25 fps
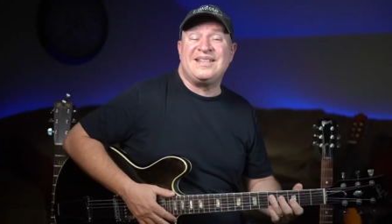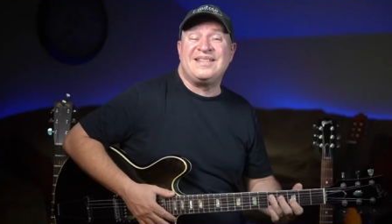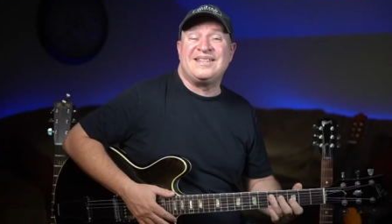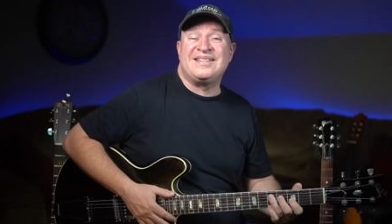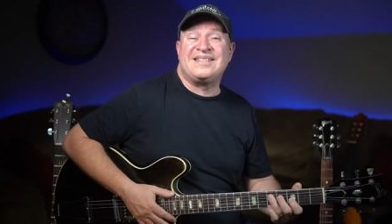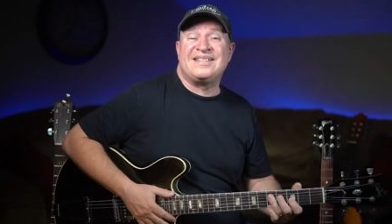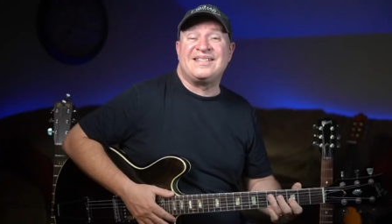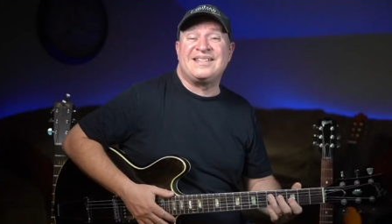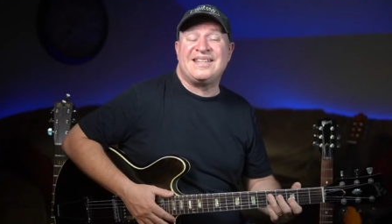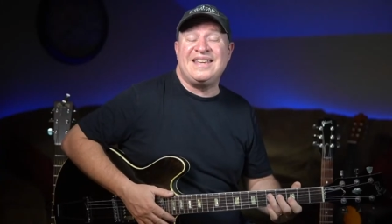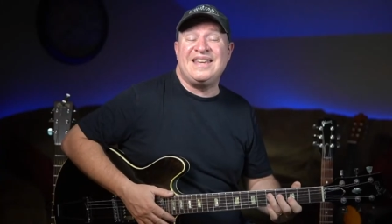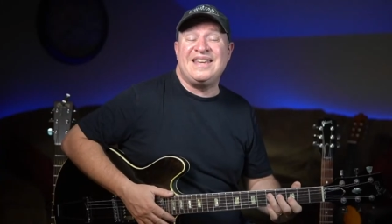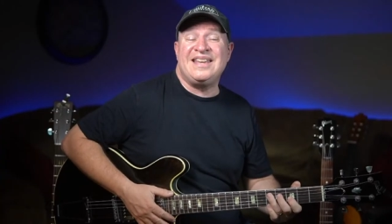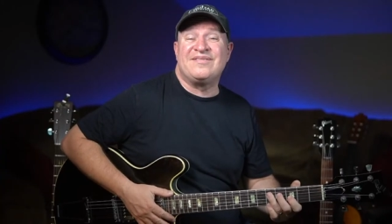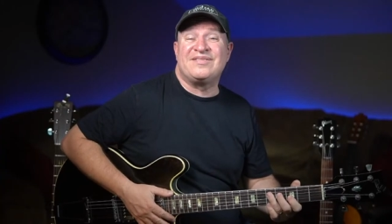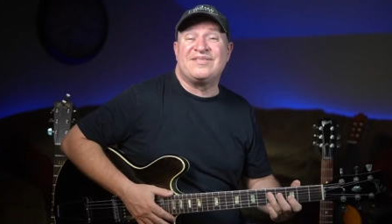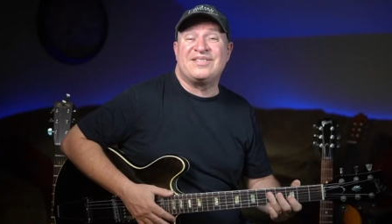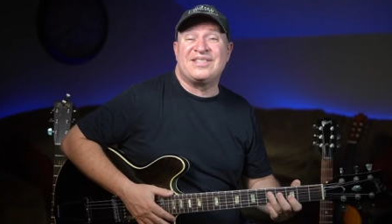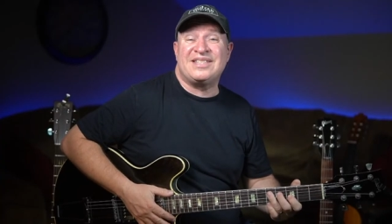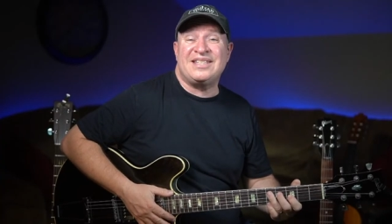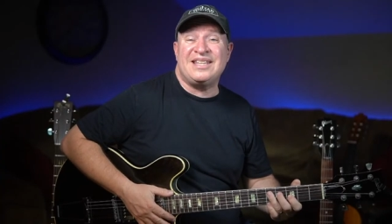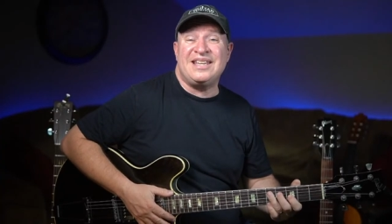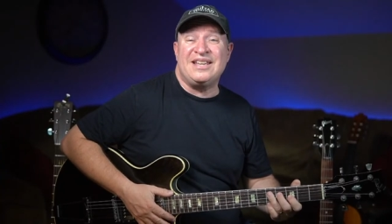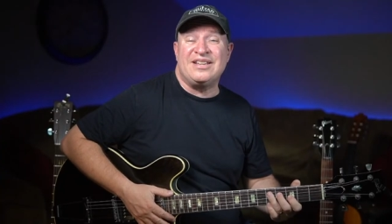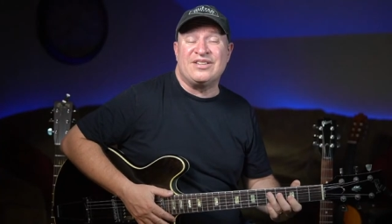this key of
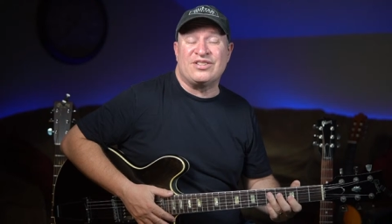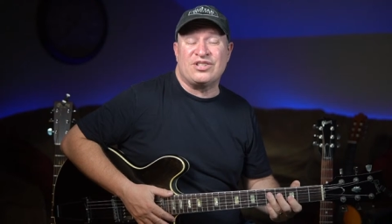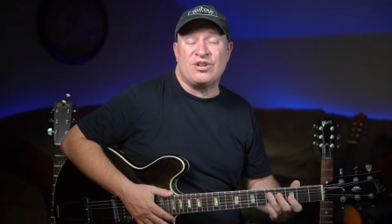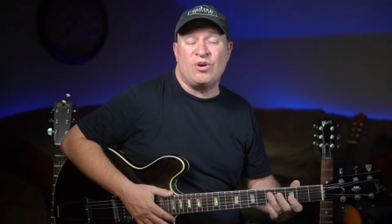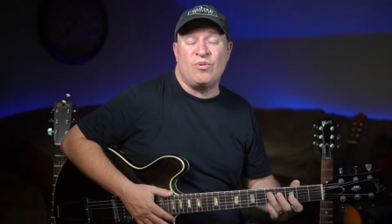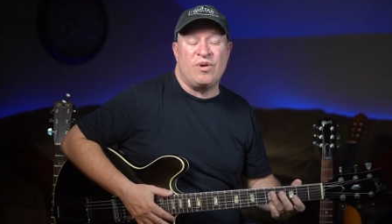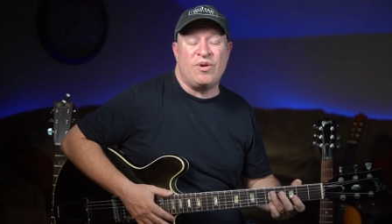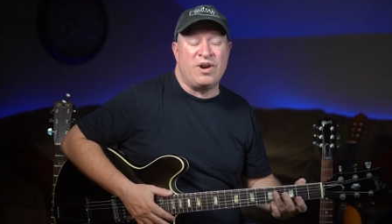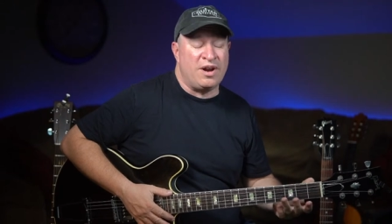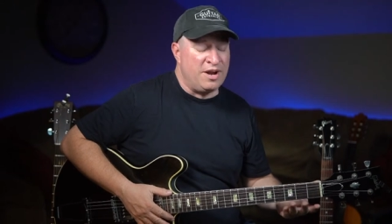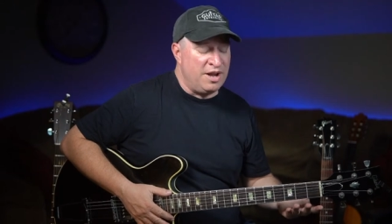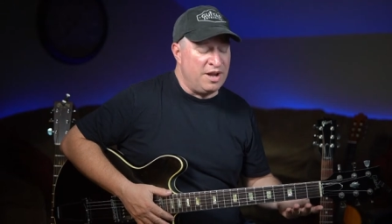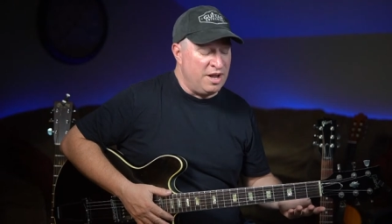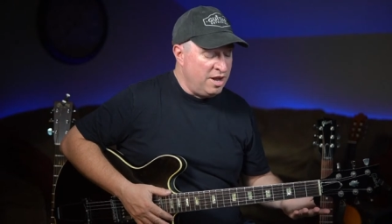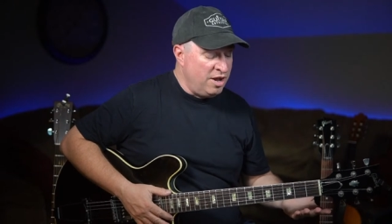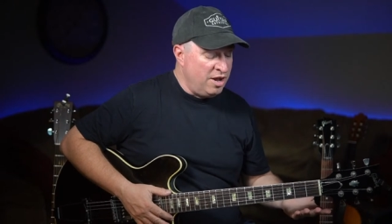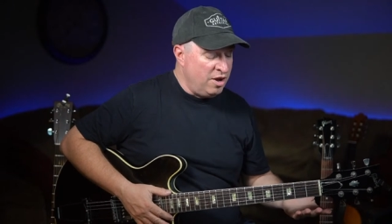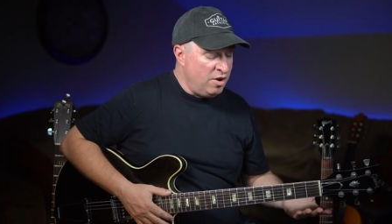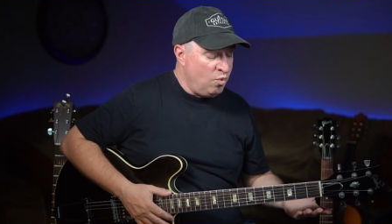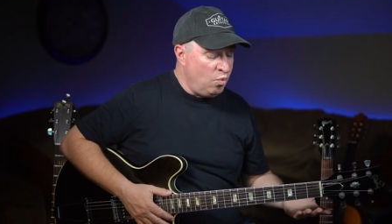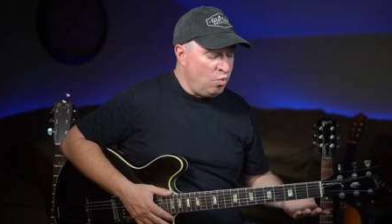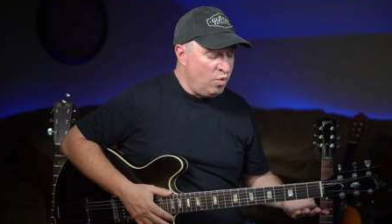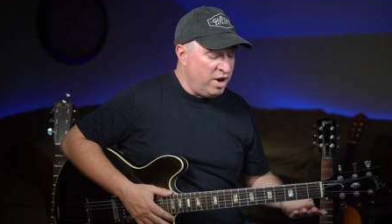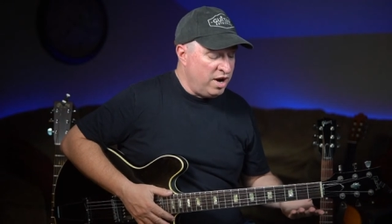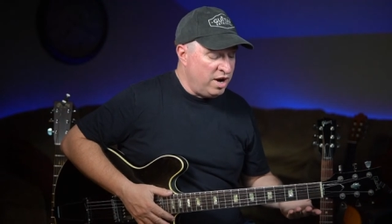C. So where,
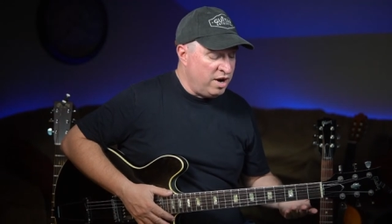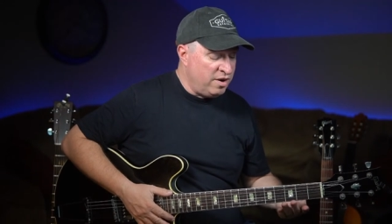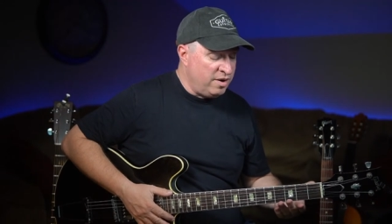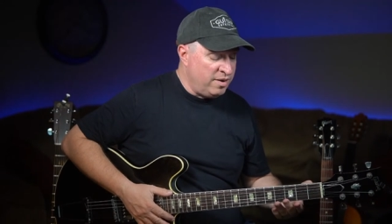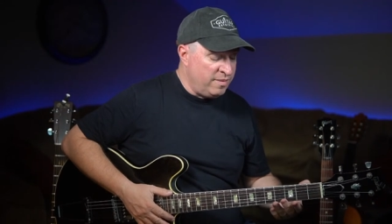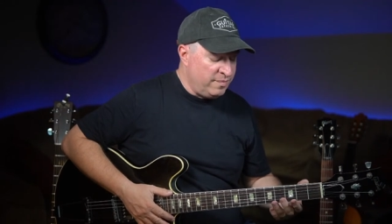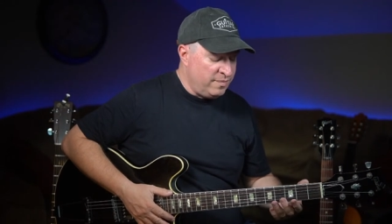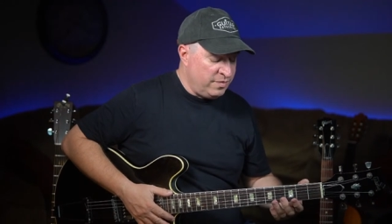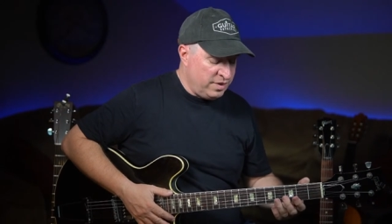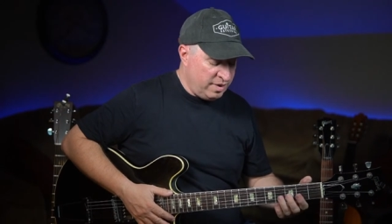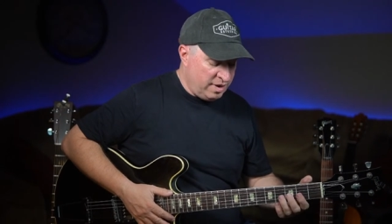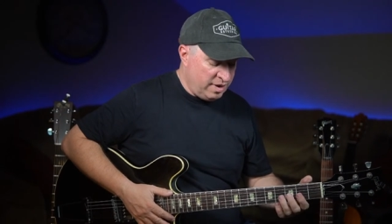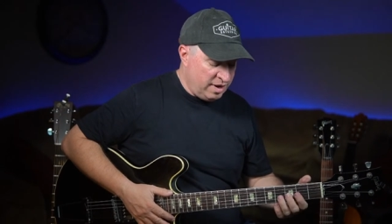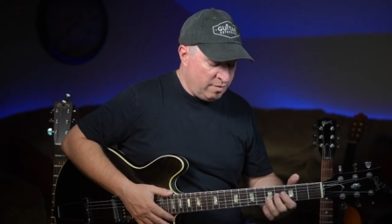where,